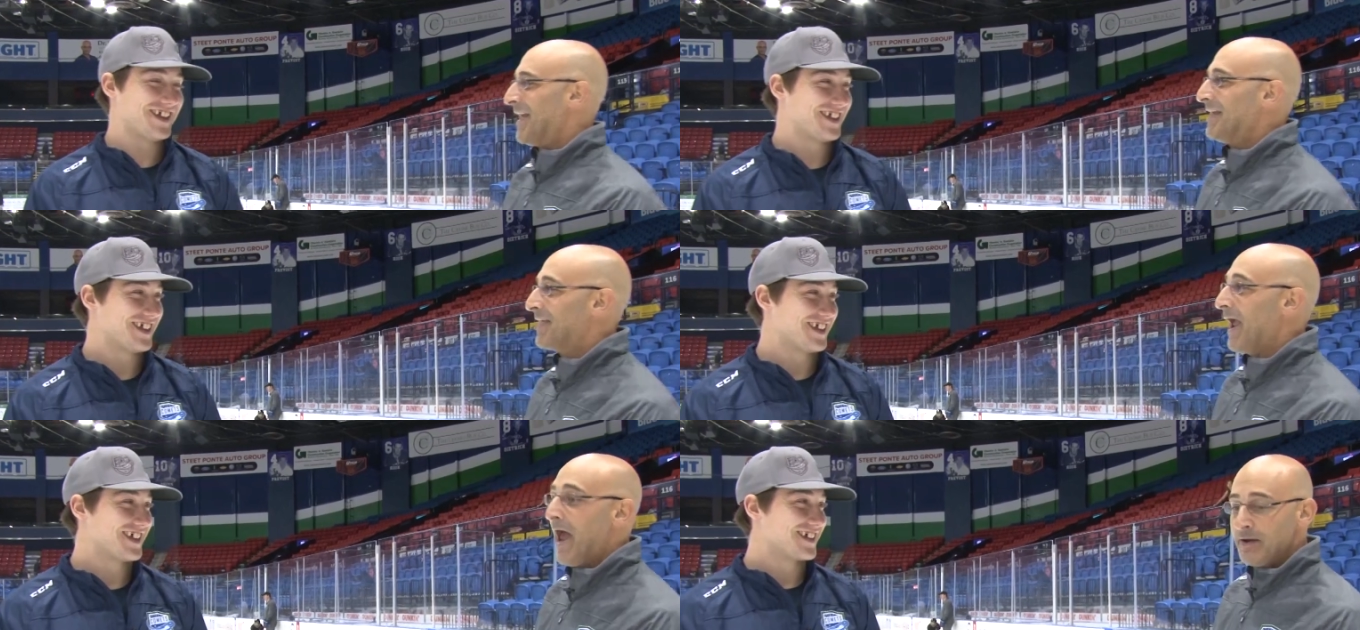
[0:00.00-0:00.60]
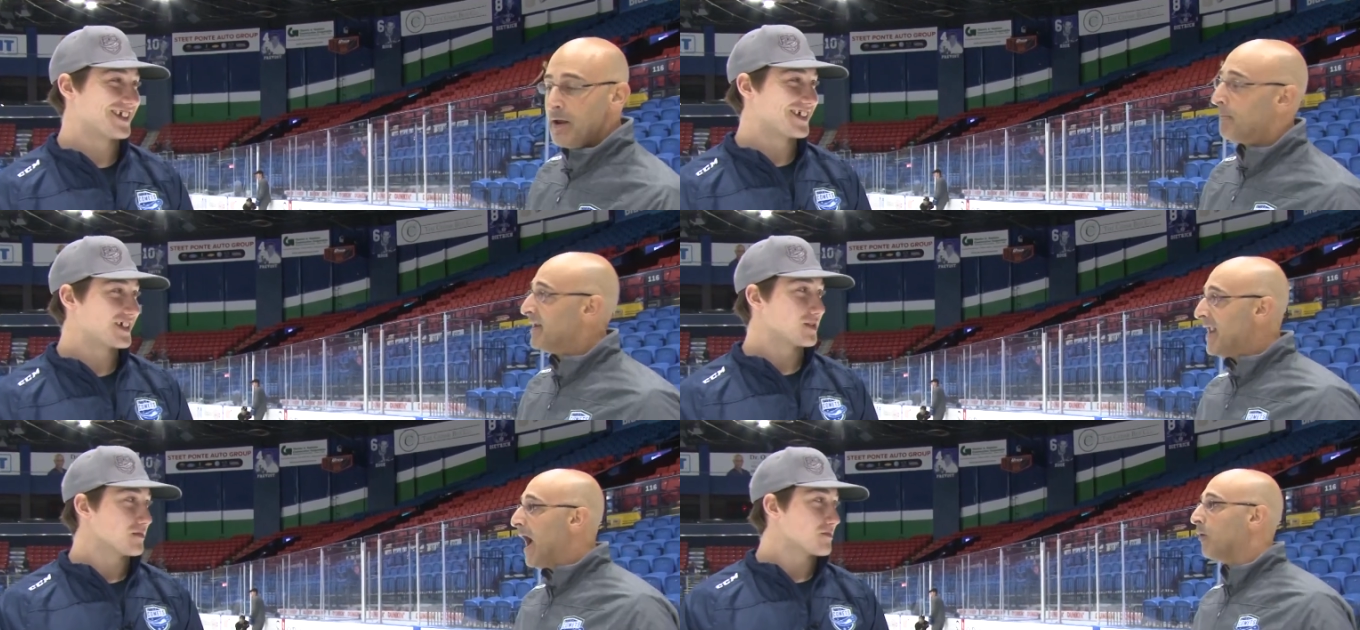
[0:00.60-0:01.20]
Speaker 1: they, they have.
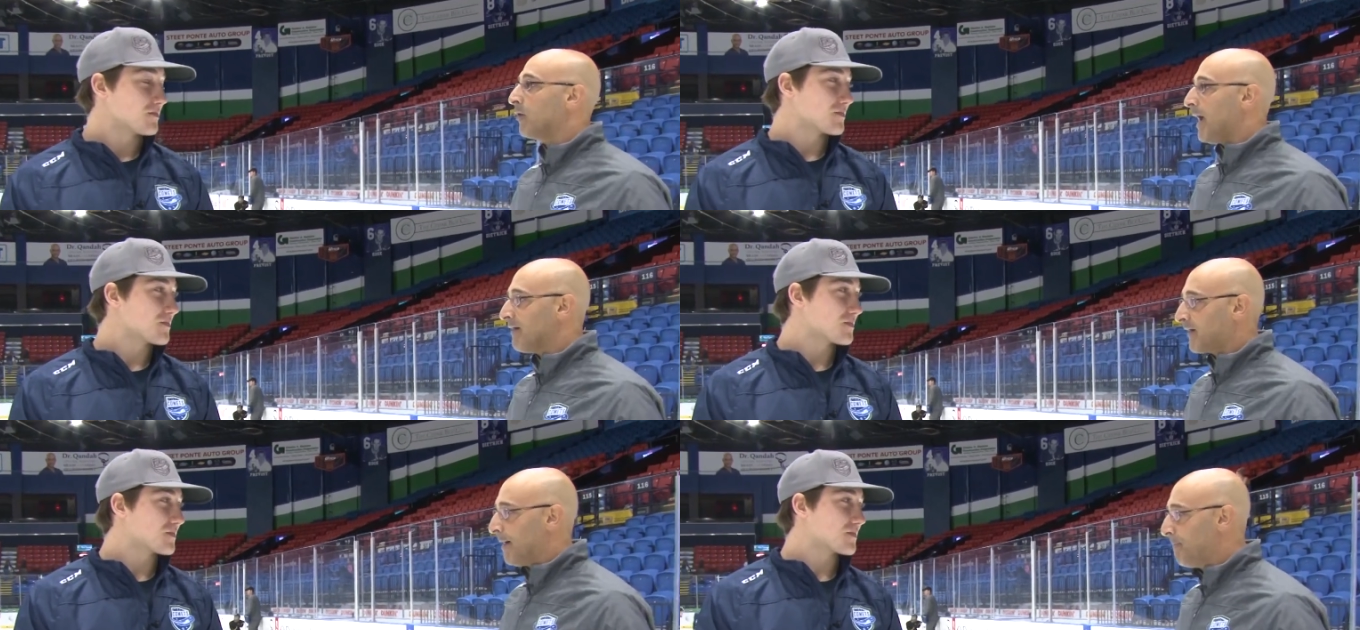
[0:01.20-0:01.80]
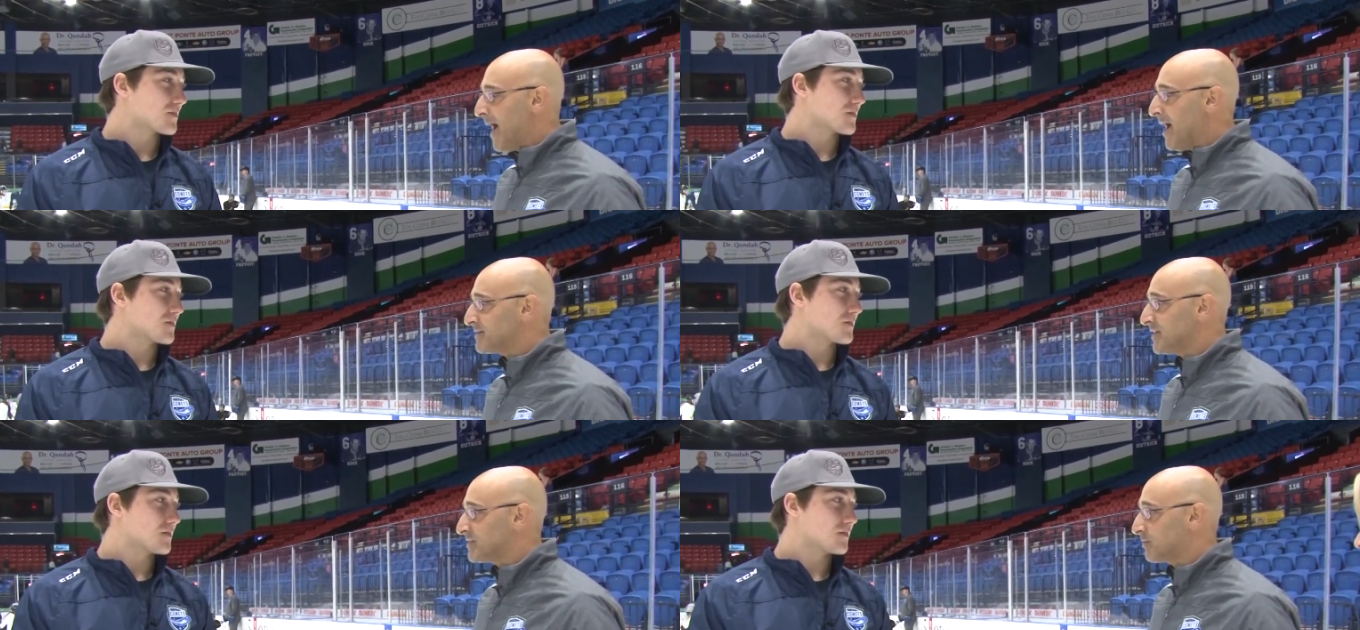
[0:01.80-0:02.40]
But now we have
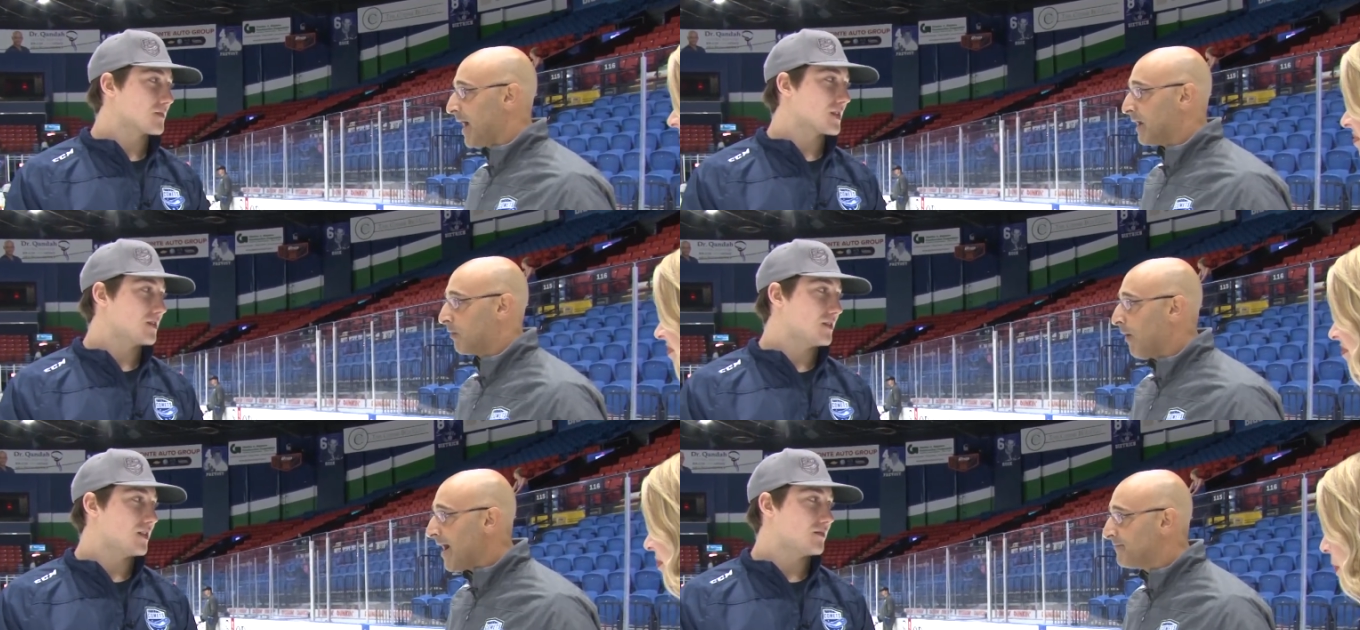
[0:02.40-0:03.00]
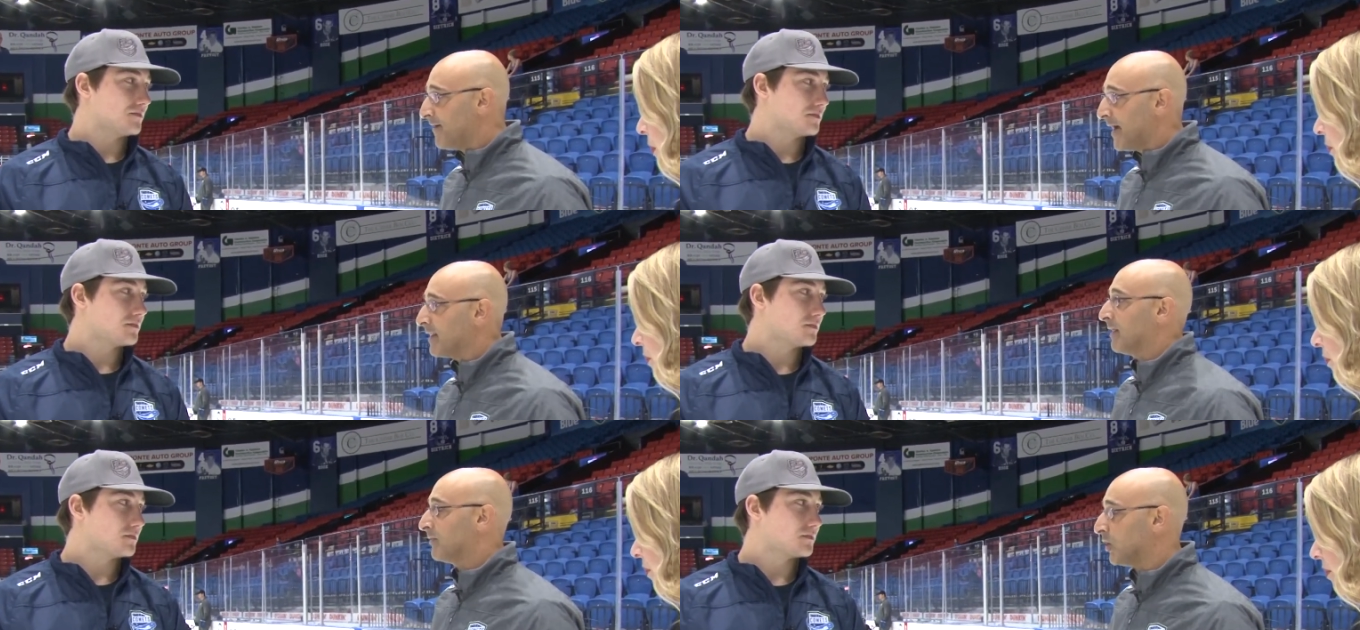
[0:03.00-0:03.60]
composites, right?
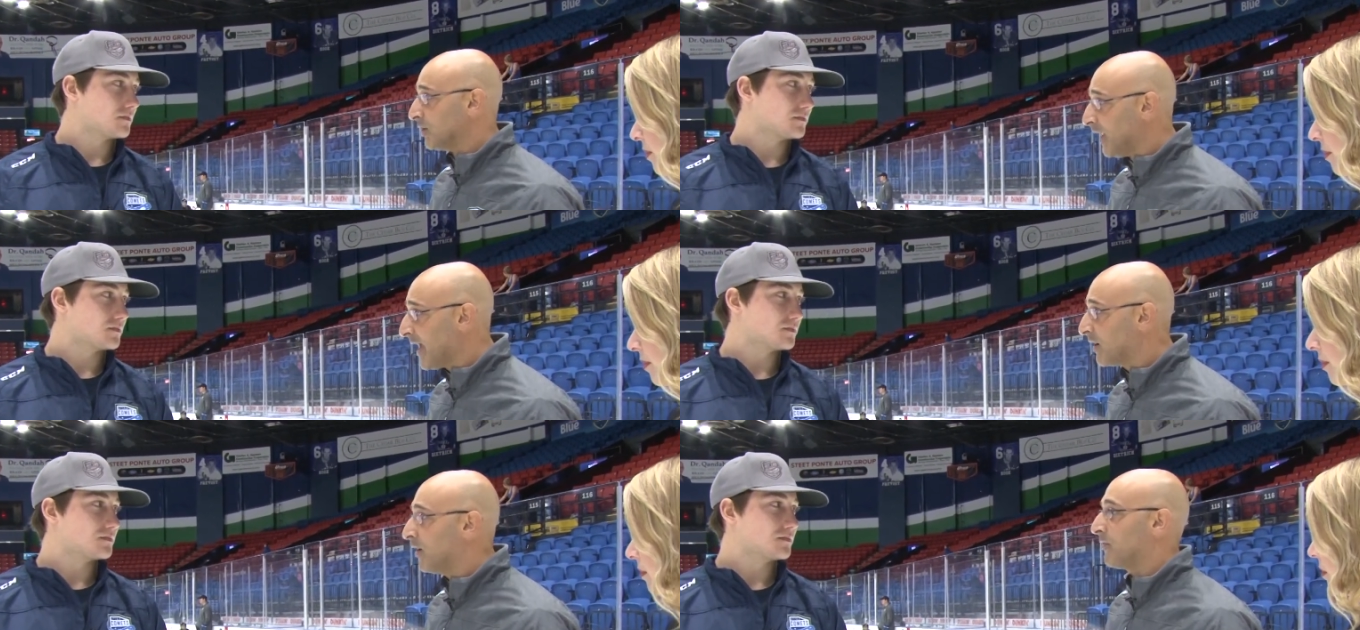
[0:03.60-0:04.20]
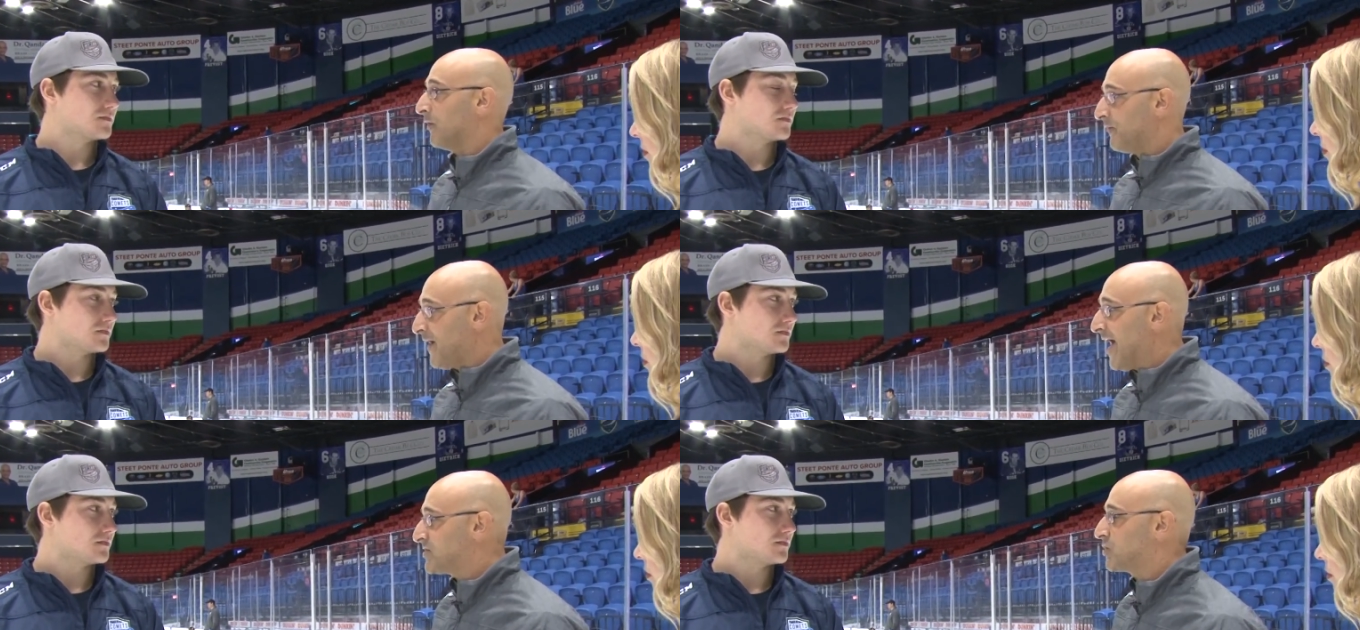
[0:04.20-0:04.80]
Graphite. They're lighter. They're
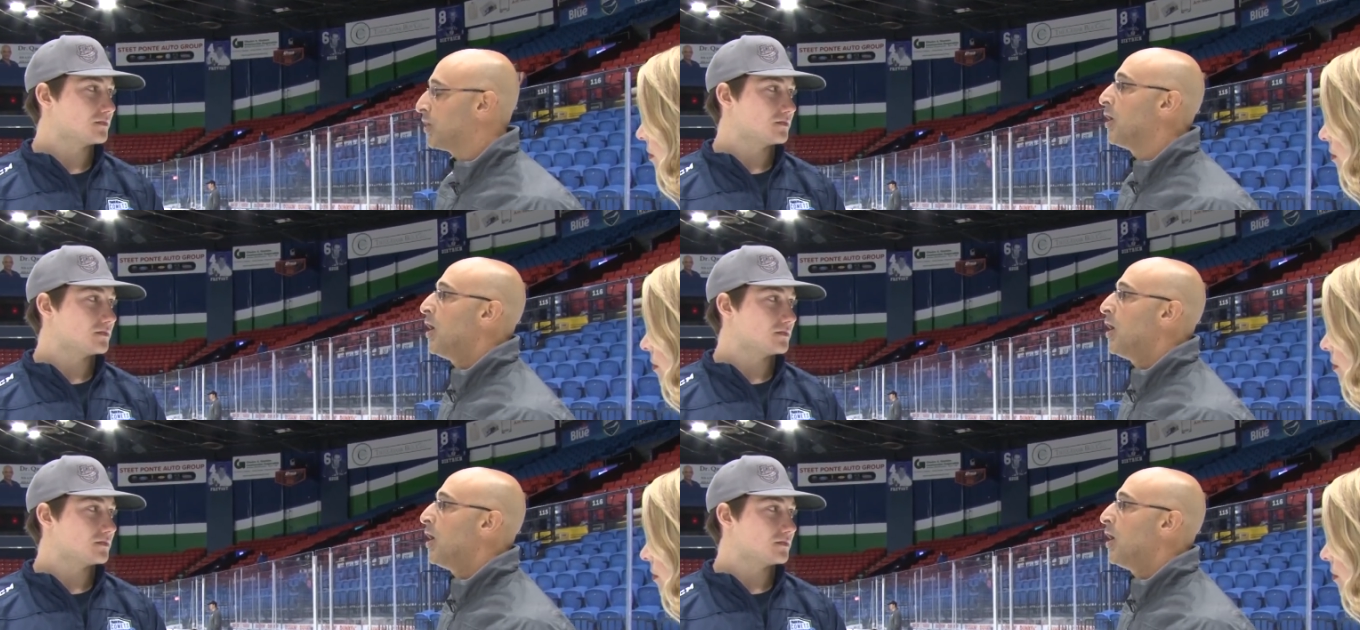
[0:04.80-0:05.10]
faster.